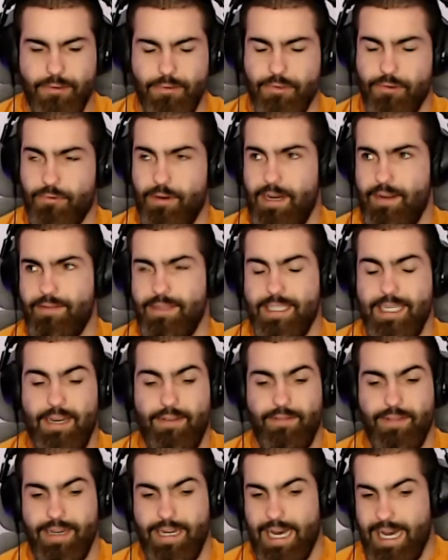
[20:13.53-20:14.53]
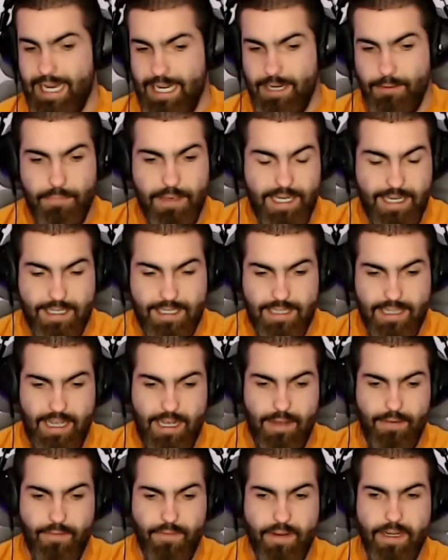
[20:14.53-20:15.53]
The Ravens have 9 picks
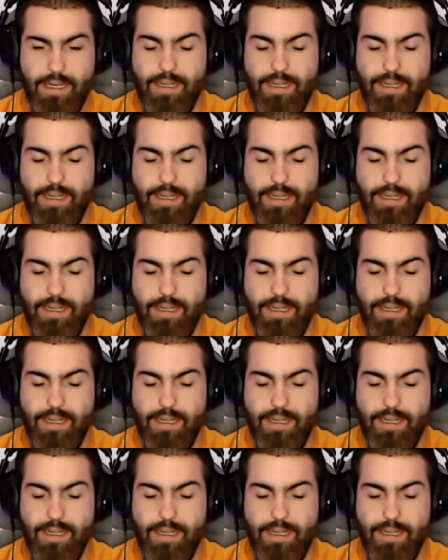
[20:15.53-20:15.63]
left.